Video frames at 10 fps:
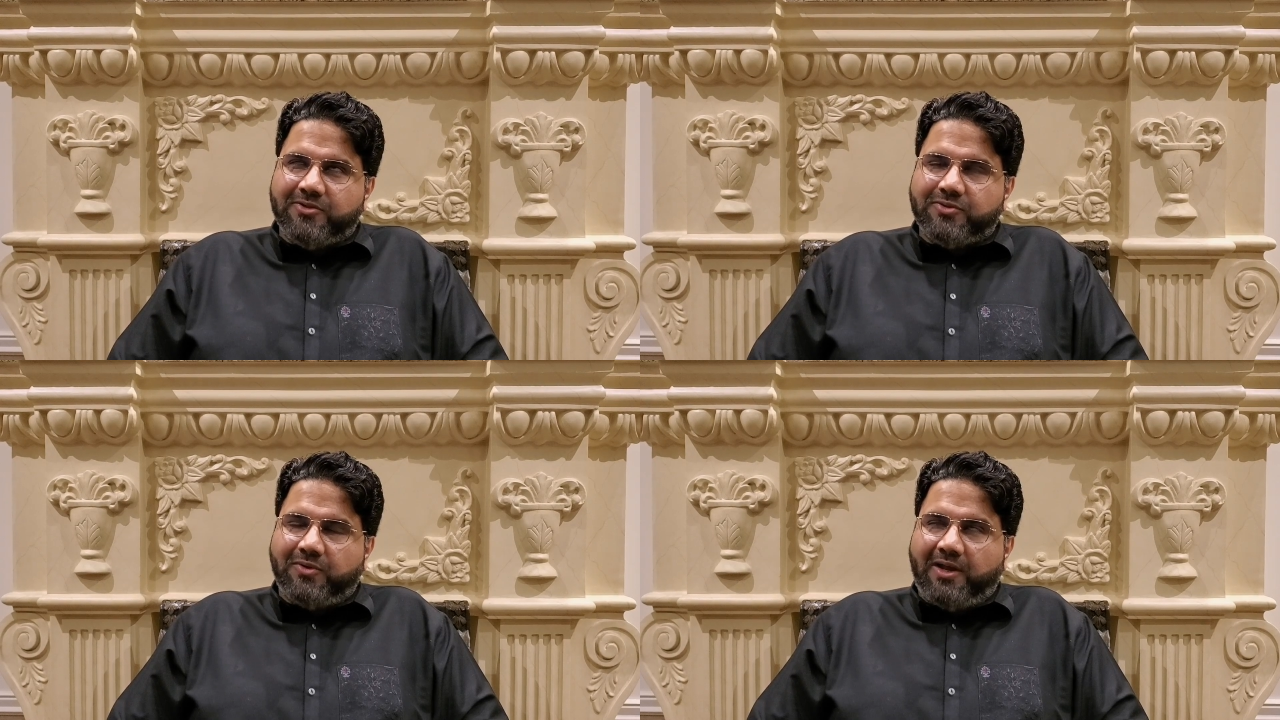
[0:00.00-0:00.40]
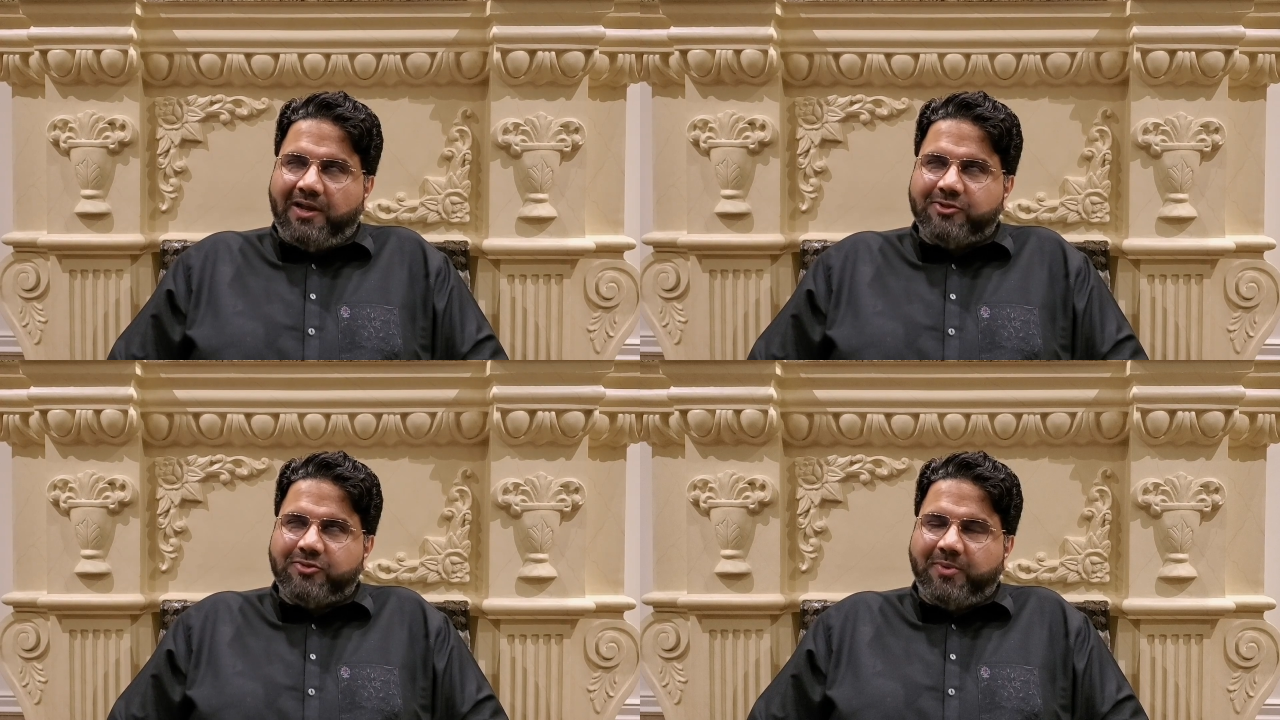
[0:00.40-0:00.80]
So
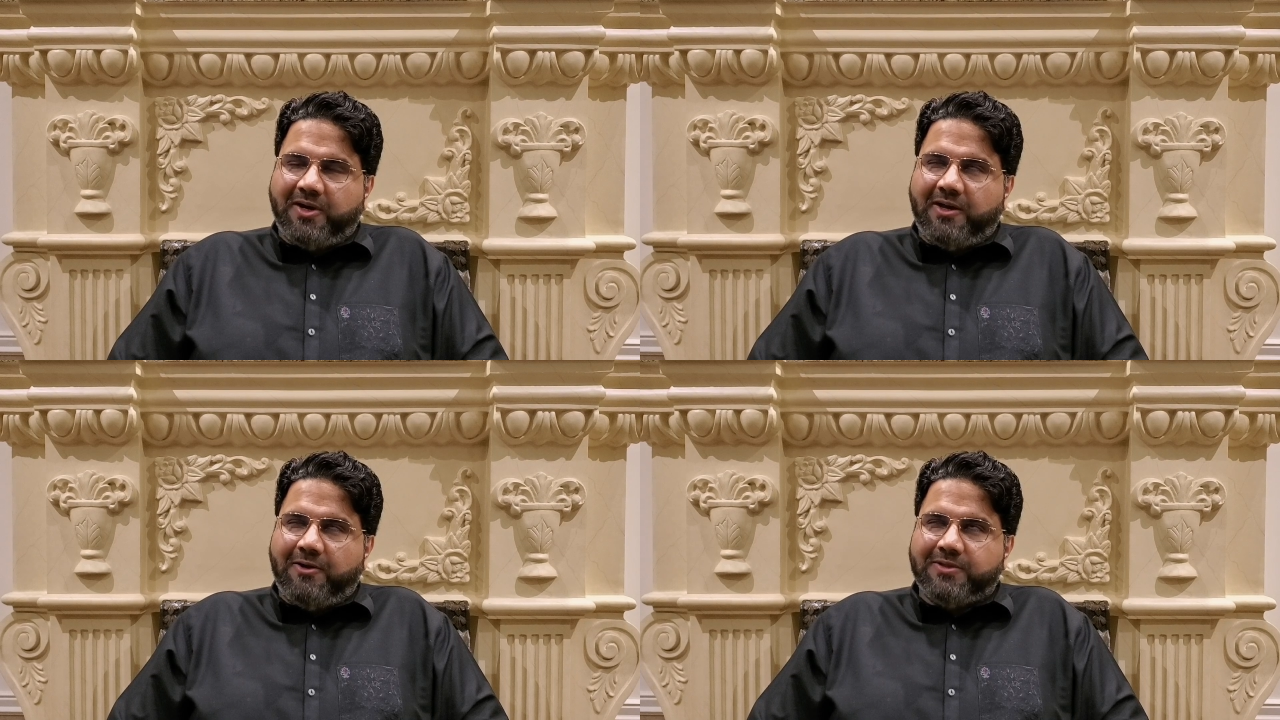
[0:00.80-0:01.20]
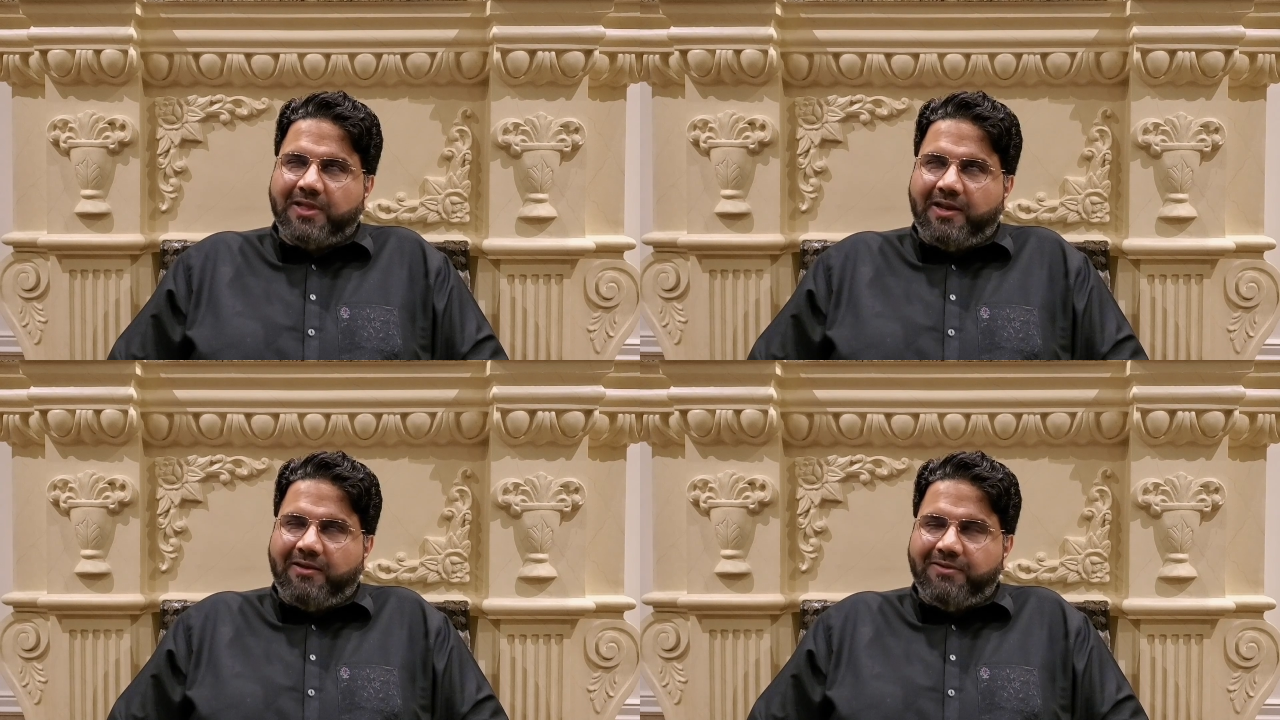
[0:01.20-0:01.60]
Allah subhanahu wa
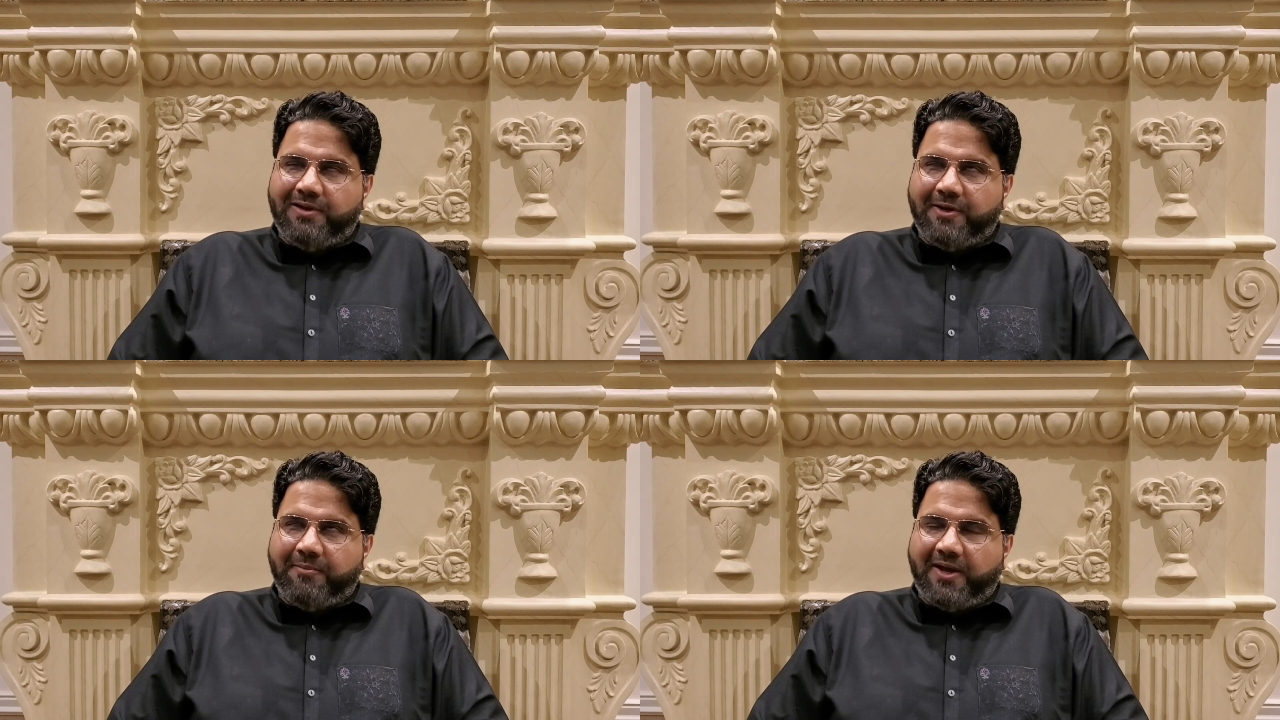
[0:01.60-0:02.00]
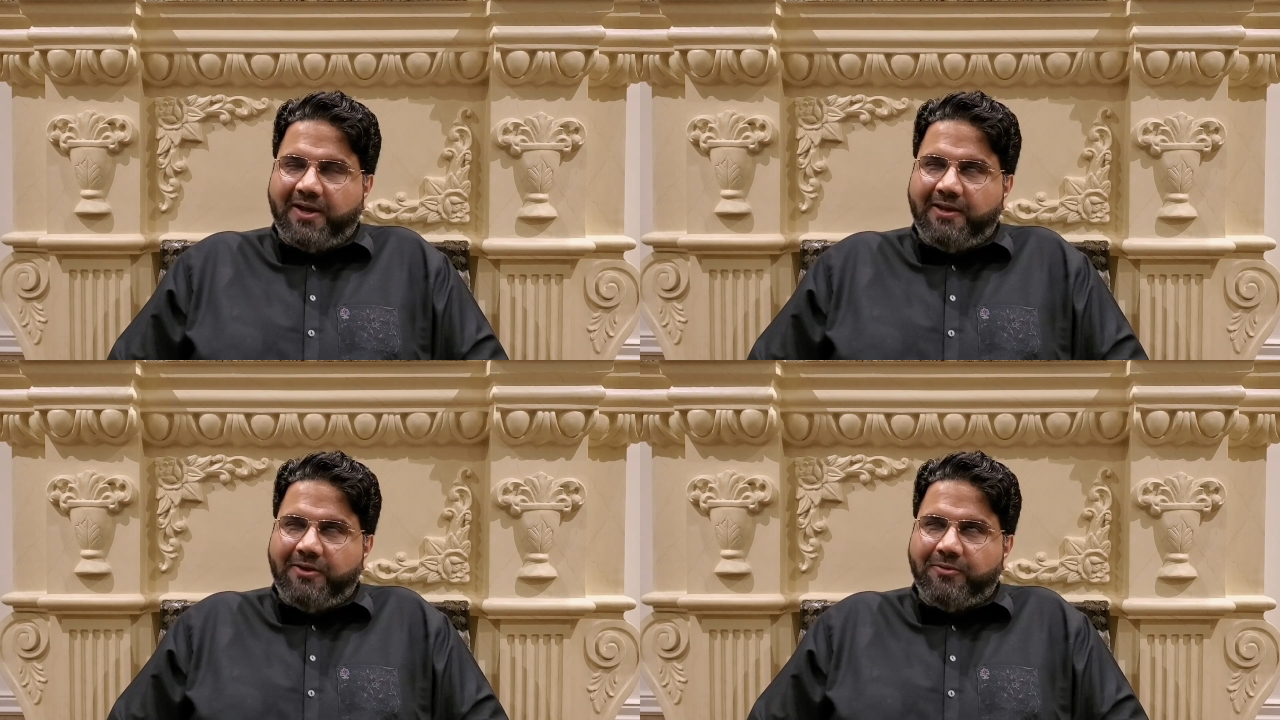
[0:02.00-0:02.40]
ta'ala will
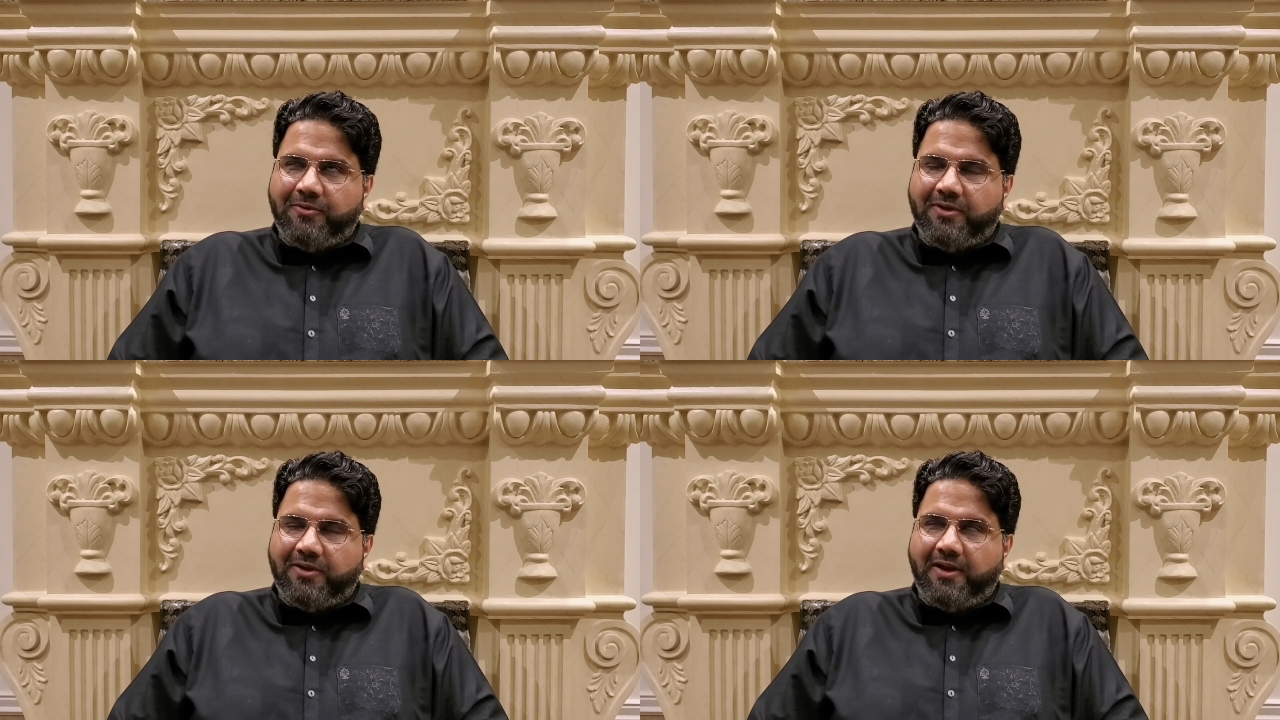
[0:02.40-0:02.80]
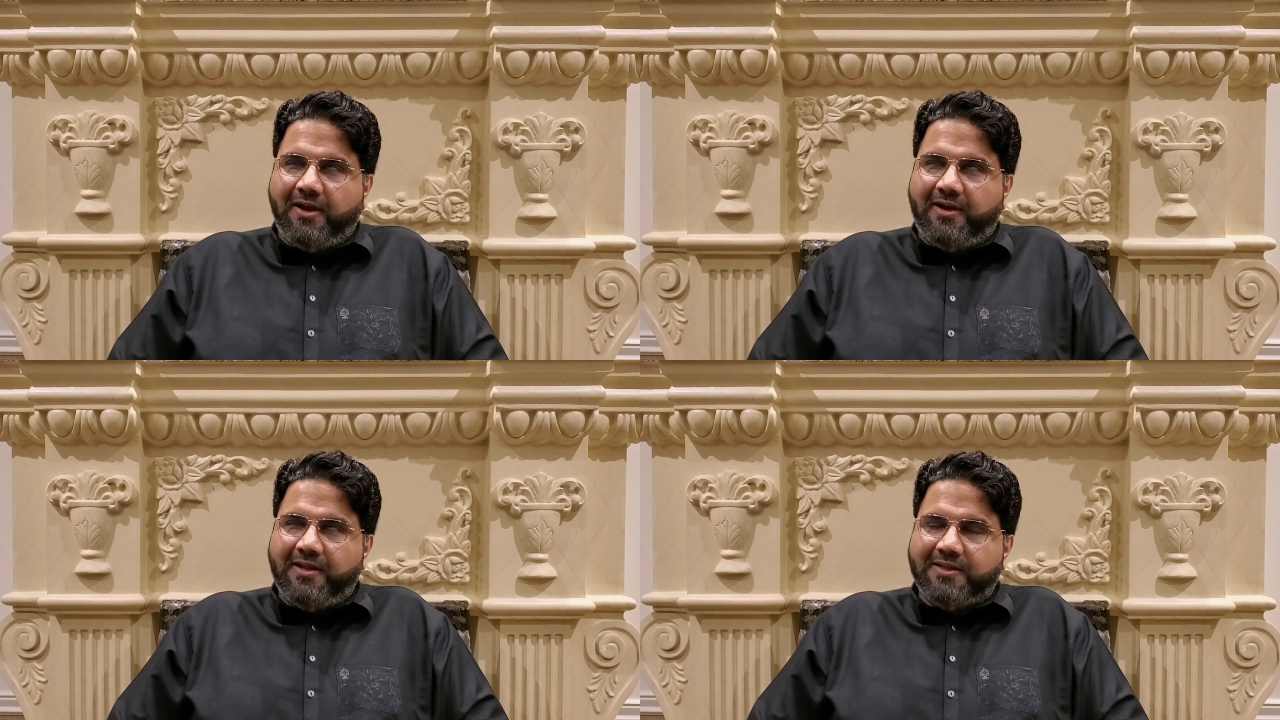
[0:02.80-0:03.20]
remind you
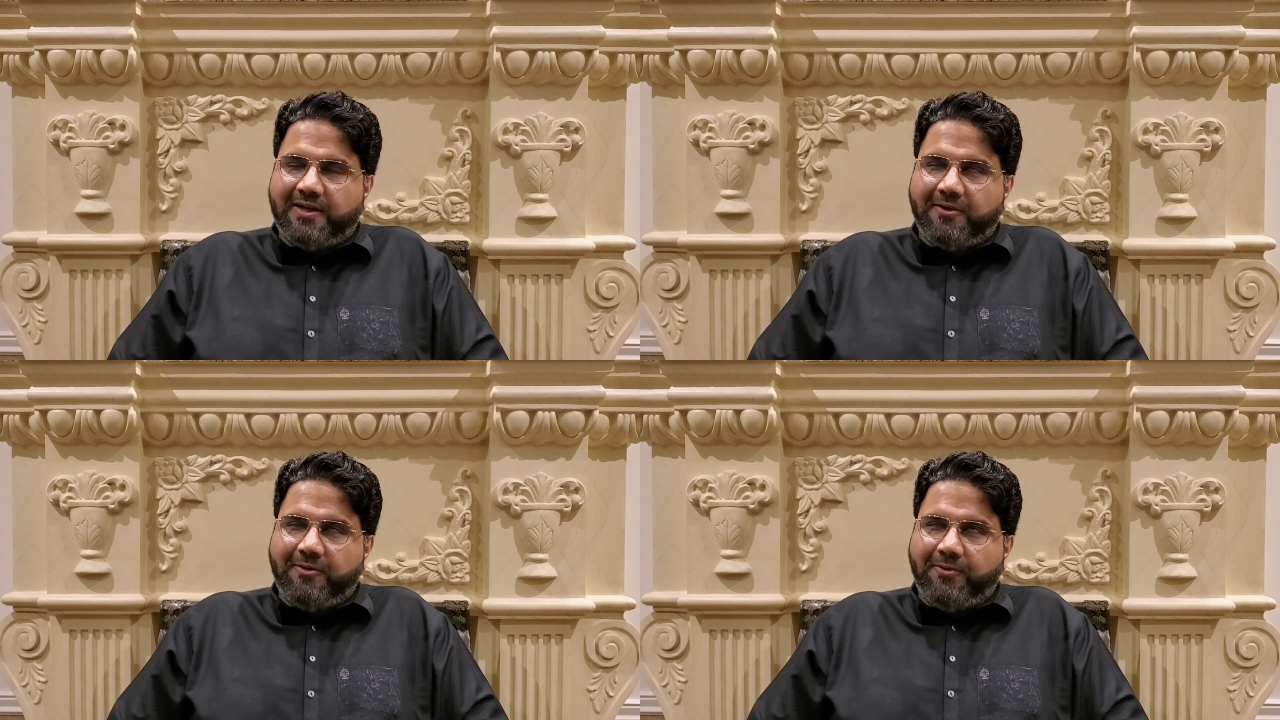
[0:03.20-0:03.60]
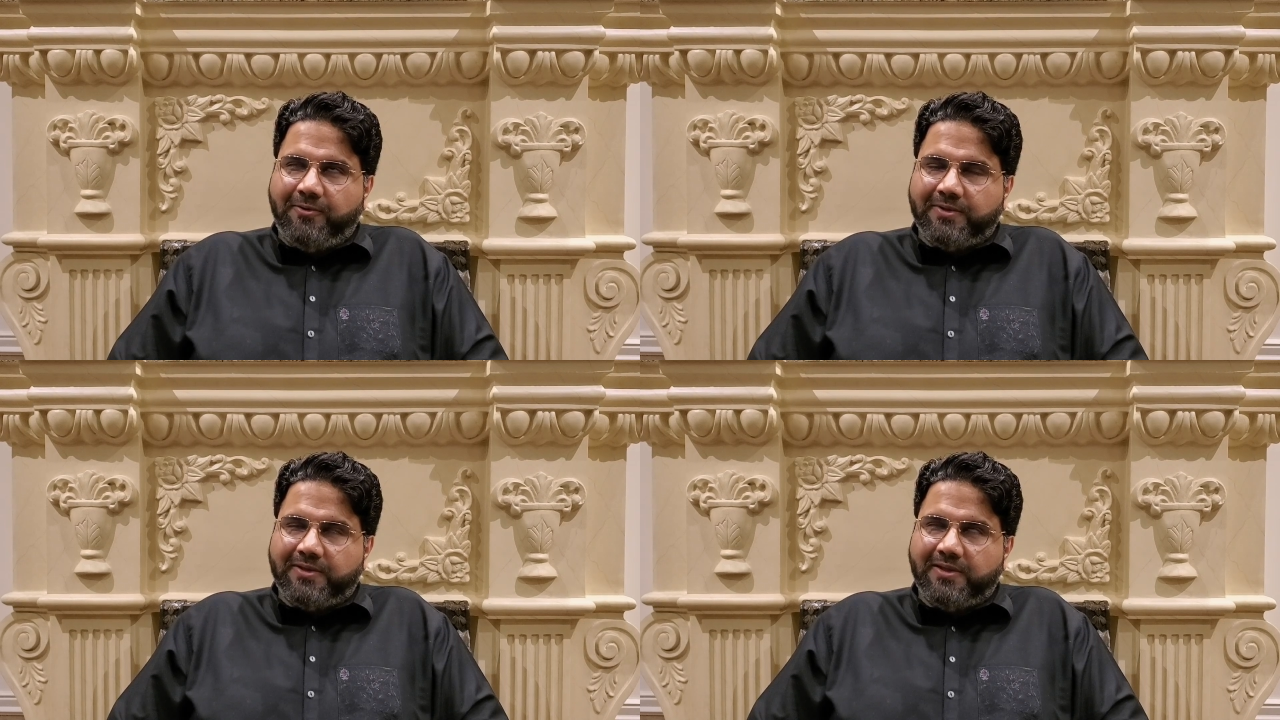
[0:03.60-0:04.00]
regarding that
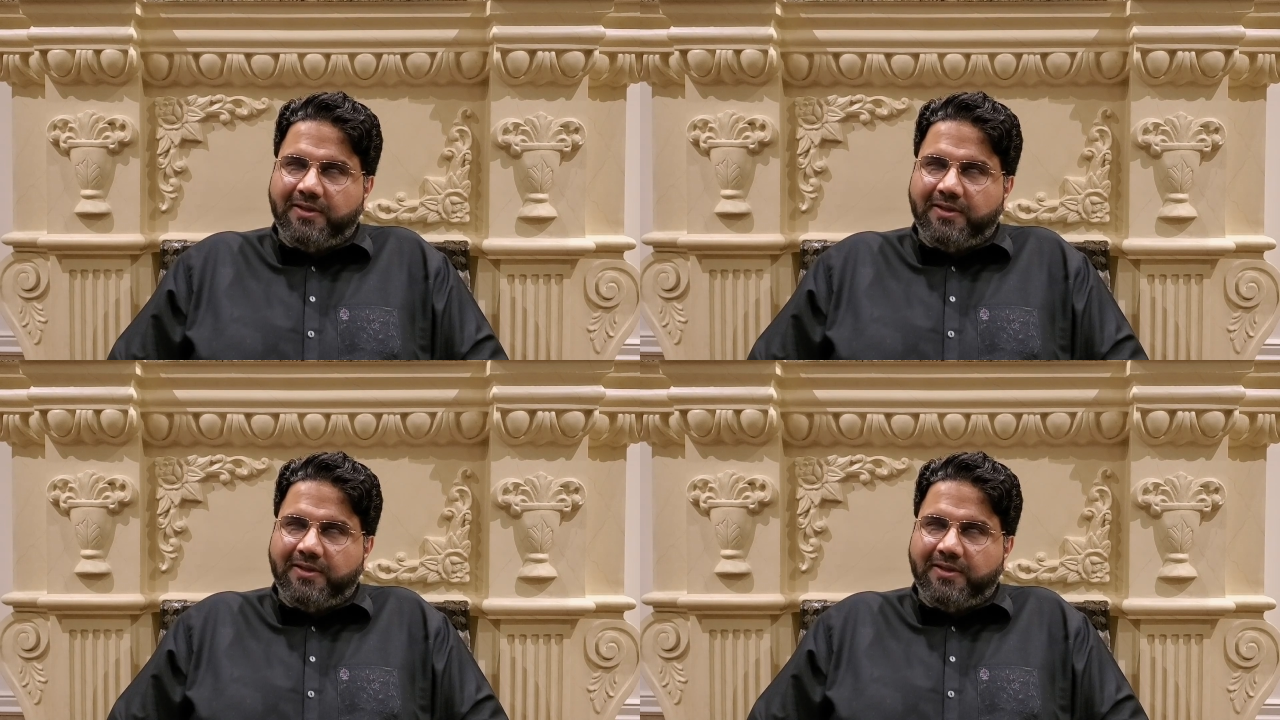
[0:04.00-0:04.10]
oath